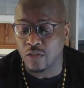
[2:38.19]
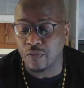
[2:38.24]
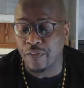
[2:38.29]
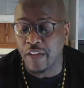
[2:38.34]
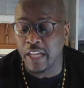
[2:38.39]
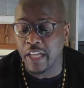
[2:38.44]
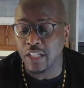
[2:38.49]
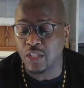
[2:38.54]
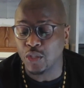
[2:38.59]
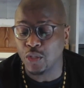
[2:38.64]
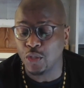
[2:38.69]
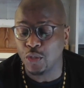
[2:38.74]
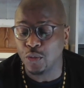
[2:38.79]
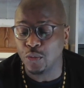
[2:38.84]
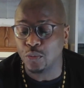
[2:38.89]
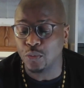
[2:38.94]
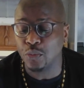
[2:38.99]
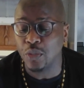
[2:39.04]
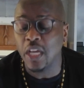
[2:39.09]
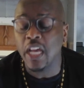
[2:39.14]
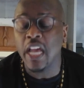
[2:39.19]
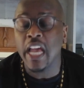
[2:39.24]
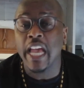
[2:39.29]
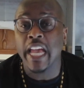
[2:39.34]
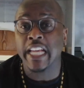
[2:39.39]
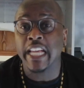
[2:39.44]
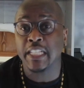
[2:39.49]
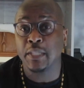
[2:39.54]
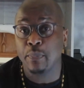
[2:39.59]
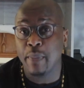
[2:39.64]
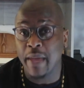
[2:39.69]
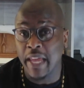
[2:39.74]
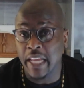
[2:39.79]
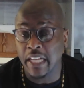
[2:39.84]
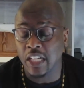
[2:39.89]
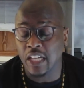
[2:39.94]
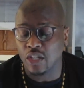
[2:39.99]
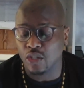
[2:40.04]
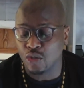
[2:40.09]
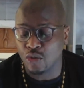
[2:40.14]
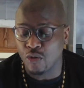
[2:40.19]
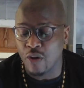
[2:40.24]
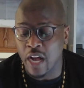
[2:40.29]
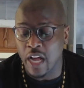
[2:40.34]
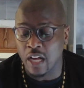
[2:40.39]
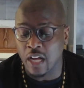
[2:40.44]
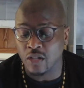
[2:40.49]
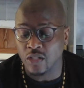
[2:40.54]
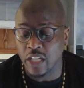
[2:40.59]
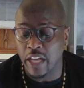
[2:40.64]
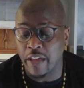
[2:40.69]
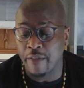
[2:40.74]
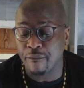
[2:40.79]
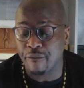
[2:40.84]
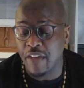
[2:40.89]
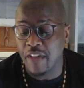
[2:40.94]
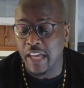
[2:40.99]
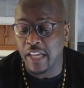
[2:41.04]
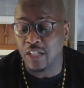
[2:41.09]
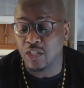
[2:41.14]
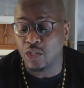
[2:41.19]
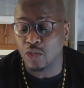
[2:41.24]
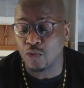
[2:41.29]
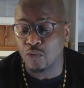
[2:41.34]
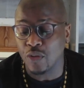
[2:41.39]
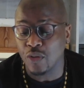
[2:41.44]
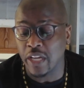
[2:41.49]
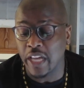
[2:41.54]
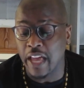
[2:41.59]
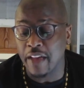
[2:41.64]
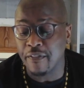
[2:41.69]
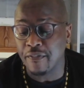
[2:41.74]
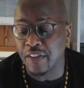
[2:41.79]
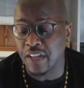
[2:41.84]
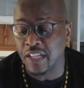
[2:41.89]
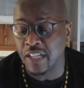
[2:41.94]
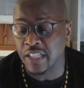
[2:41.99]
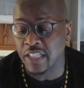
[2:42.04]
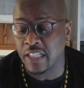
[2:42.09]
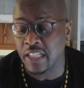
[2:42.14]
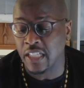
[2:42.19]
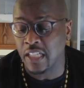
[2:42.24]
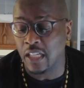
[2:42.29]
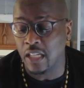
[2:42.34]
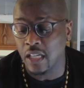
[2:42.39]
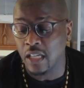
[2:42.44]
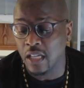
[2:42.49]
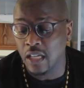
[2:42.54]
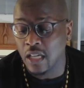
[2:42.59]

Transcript: Phase 2, expanded trials, and phase 3, efficacy